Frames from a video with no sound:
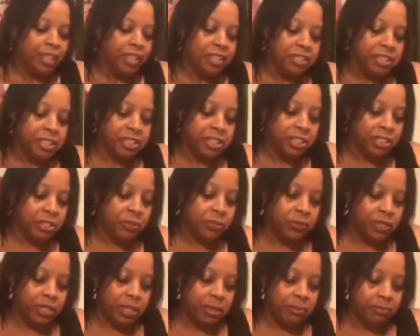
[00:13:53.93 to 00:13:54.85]
Just a little
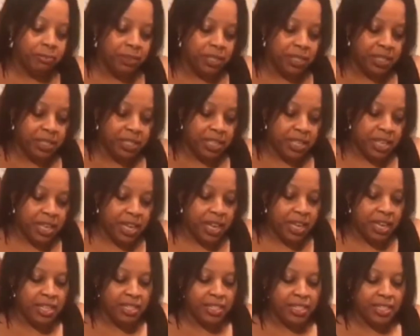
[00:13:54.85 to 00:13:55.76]
tip, just in
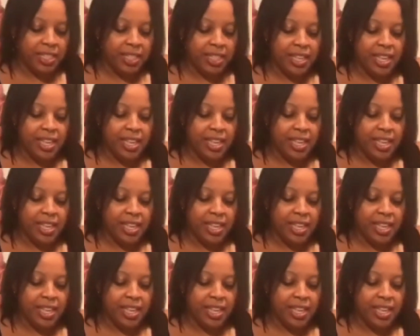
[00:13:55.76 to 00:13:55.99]
case.